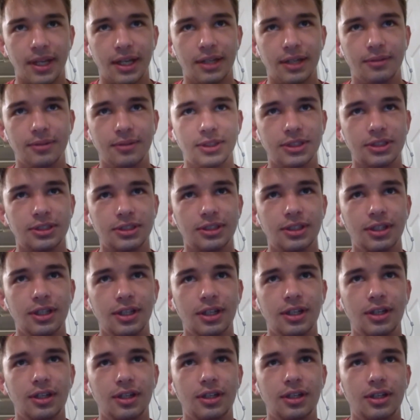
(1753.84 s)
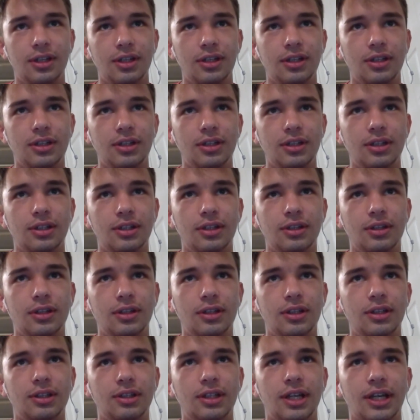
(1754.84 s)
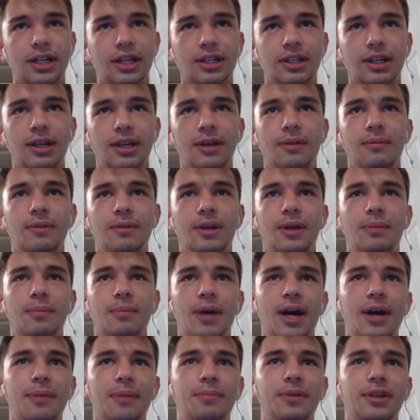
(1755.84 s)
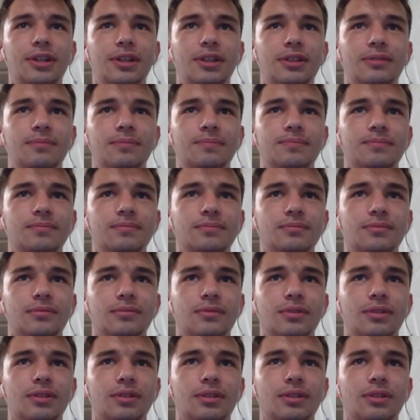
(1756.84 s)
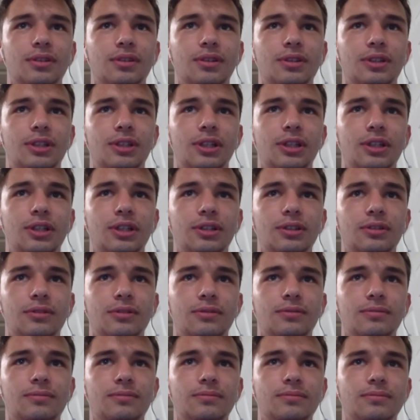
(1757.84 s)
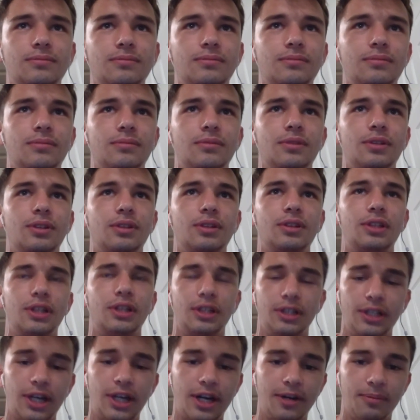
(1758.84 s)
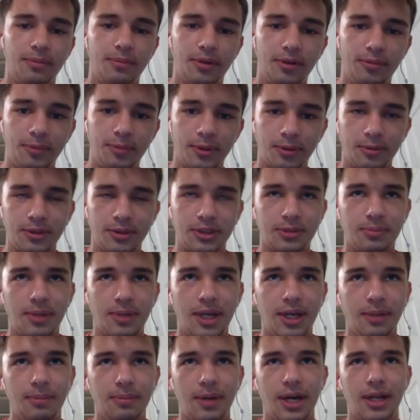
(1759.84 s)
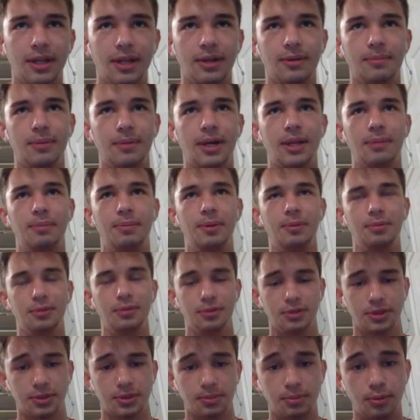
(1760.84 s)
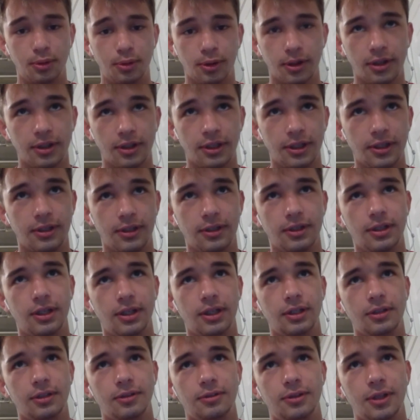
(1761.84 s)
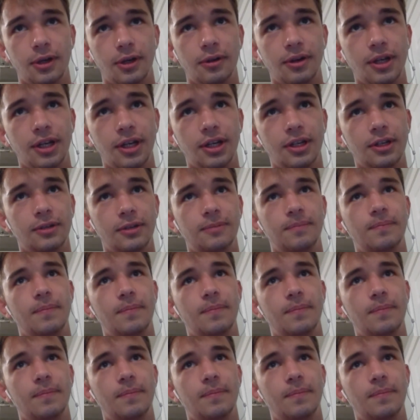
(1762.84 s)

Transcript: was like in my opinion the the entire movement was made by the people who supported it and who donated,